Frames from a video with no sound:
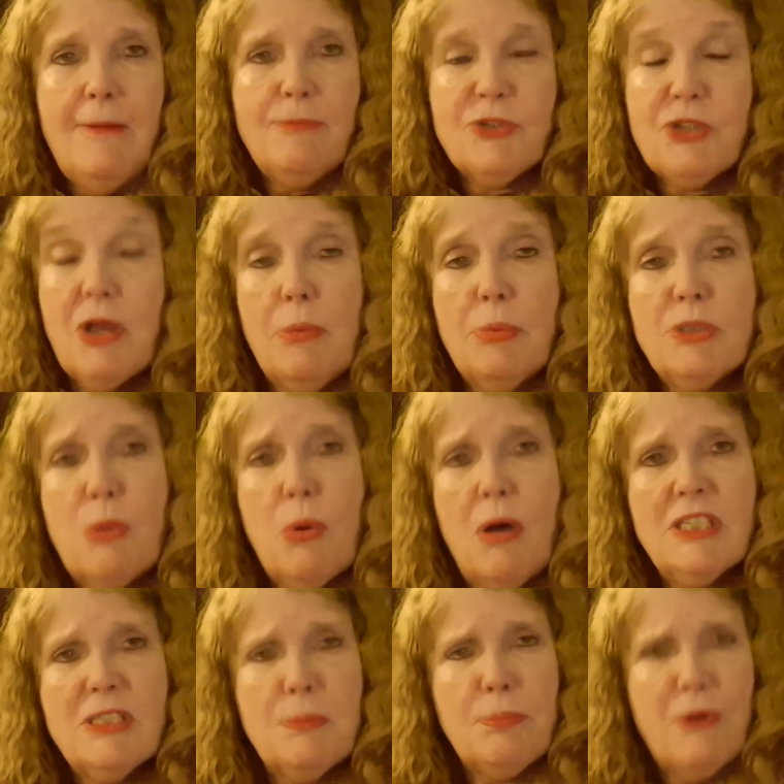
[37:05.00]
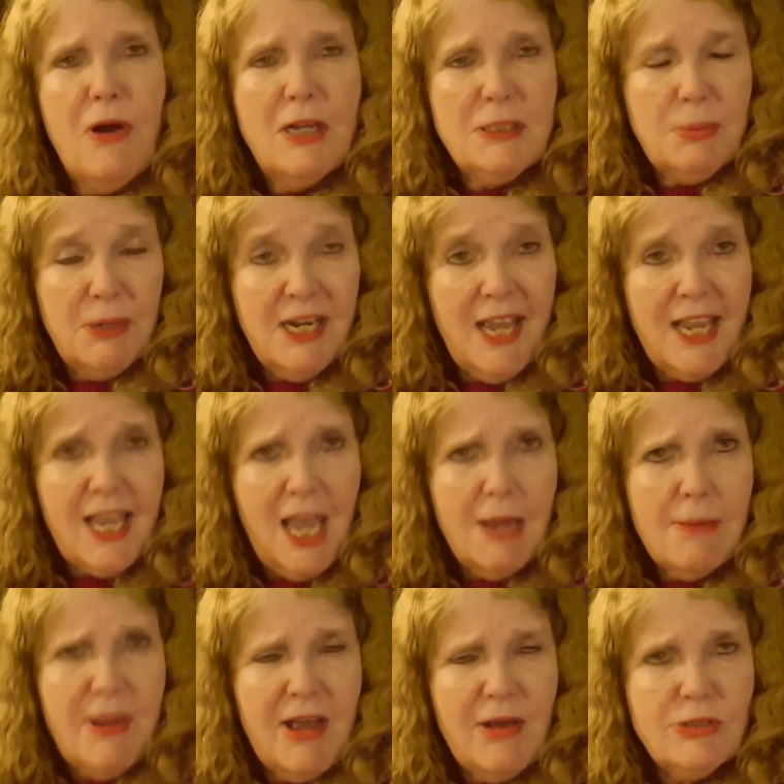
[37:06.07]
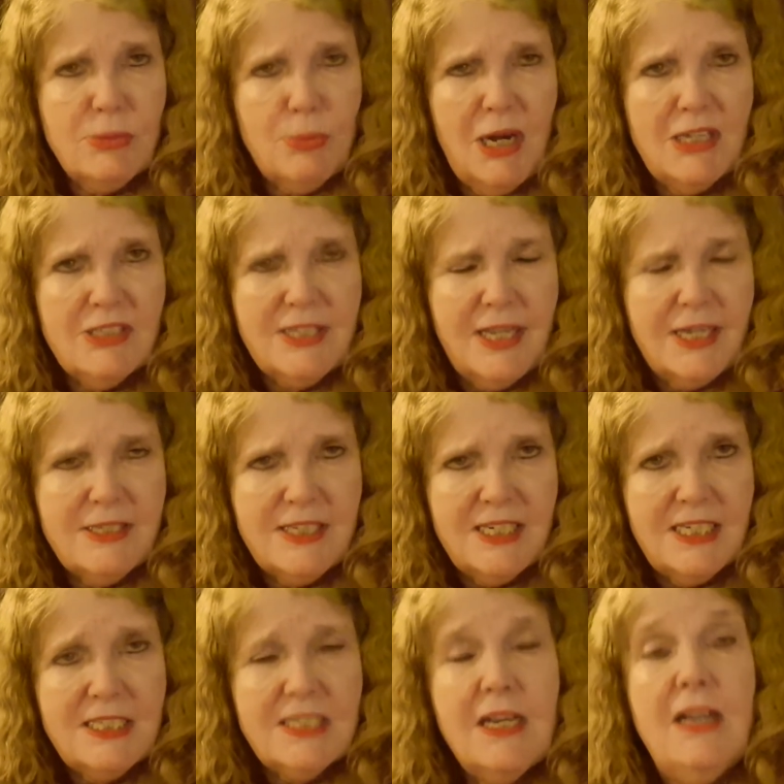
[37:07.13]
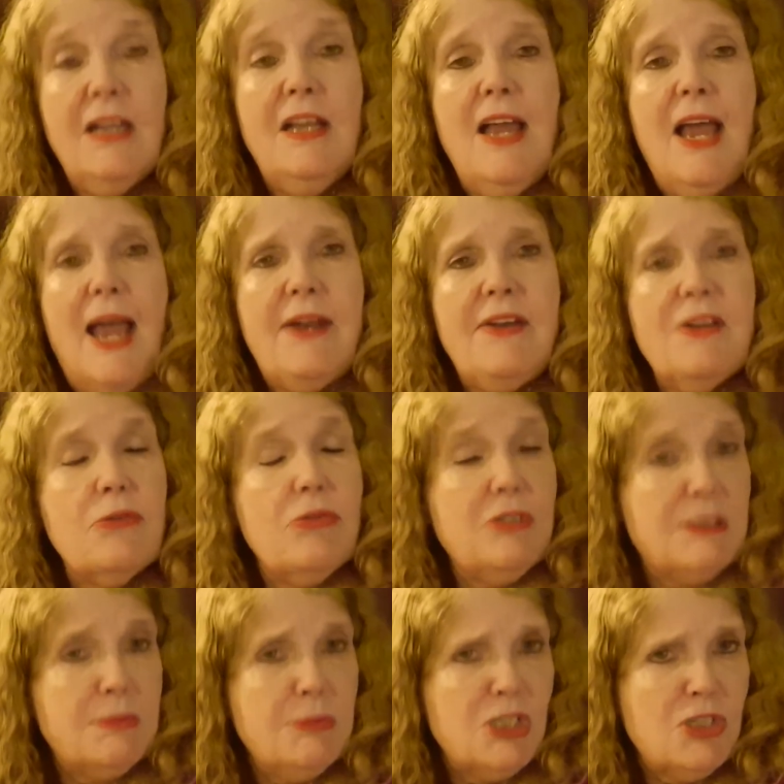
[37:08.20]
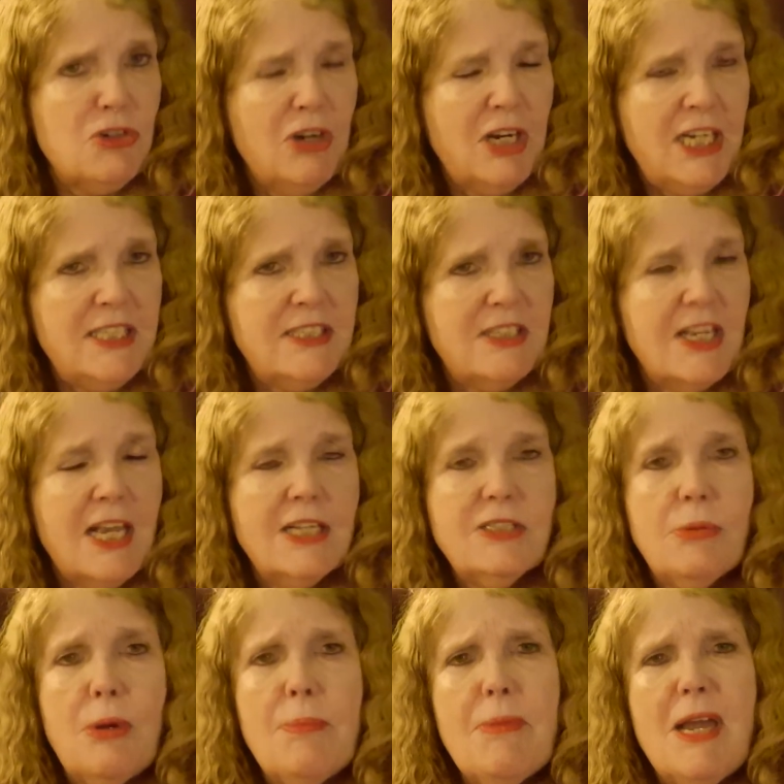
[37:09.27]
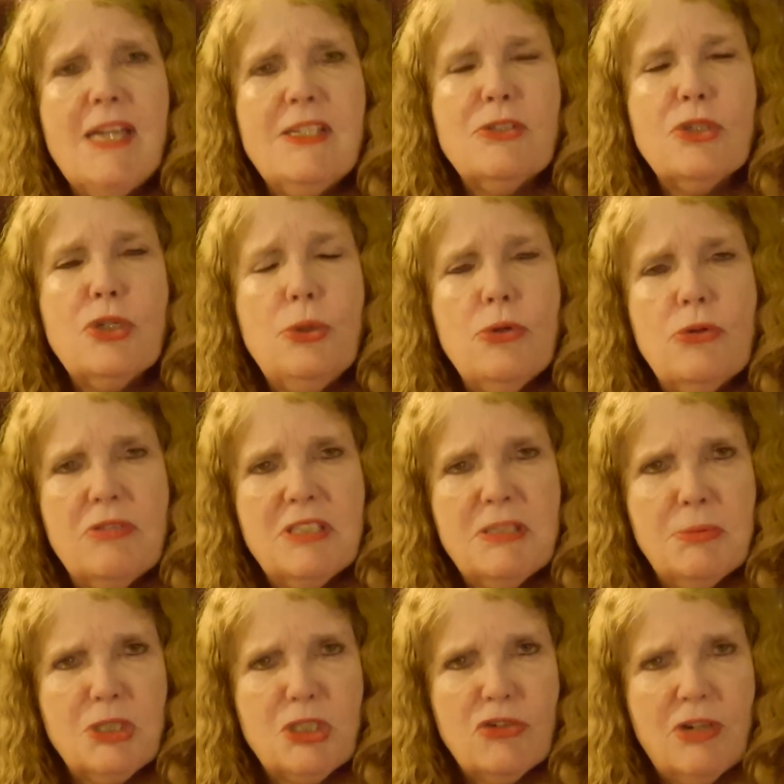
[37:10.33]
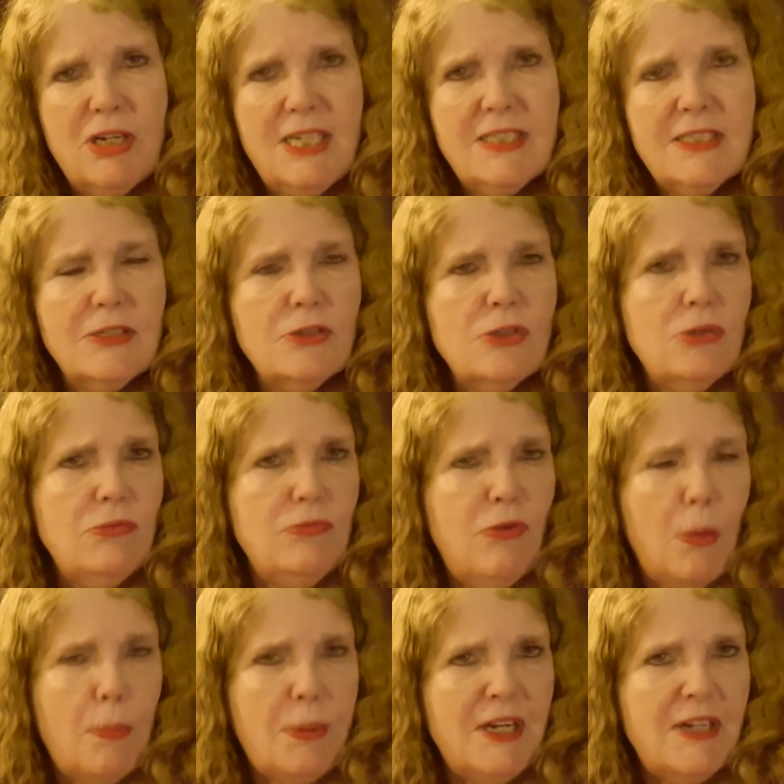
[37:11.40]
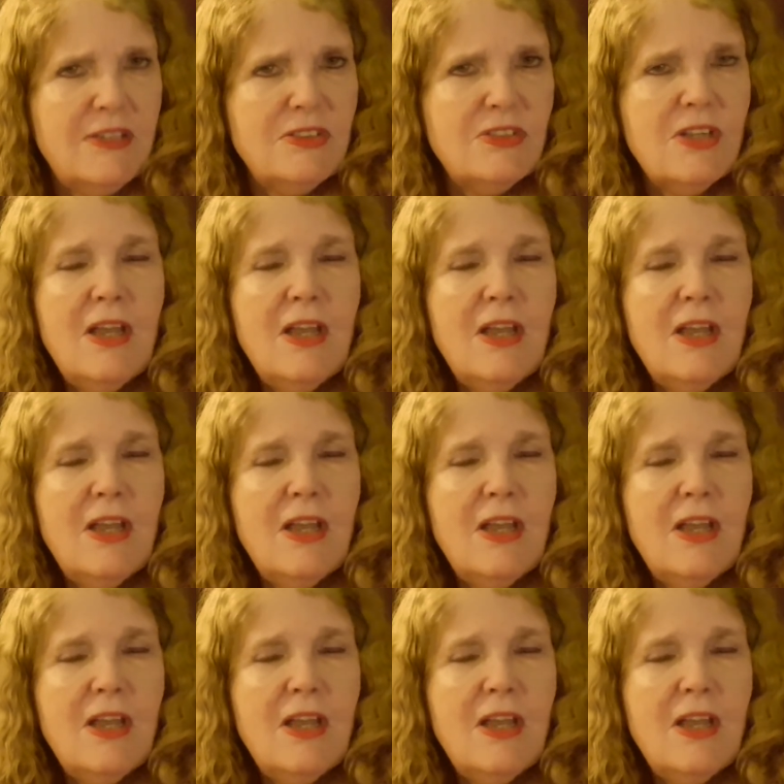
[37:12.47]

So I was quite surprised when they came out as well as they did. And the Christmas trees, yeah, so I made 2 Christmas trees and 2 robins,